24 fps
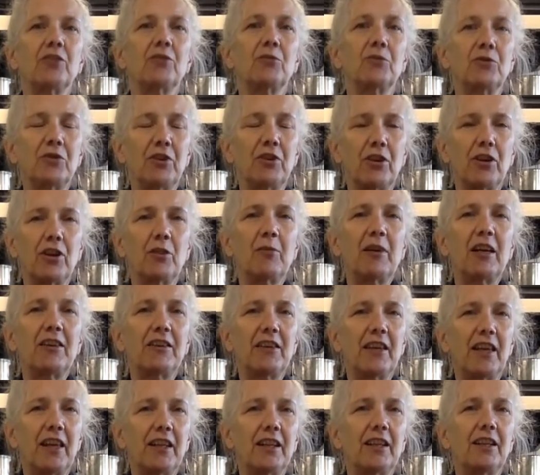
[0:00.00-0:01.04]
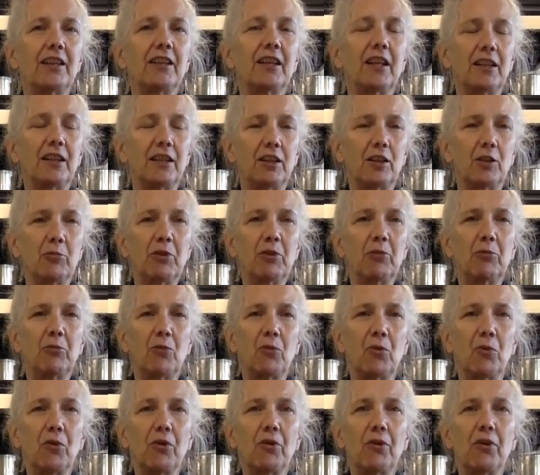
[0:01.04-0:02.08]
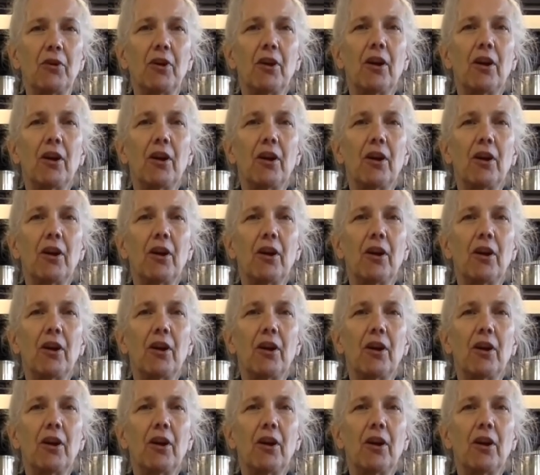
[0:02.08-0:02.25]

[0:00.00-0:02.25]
We'll talk about that a little bit more.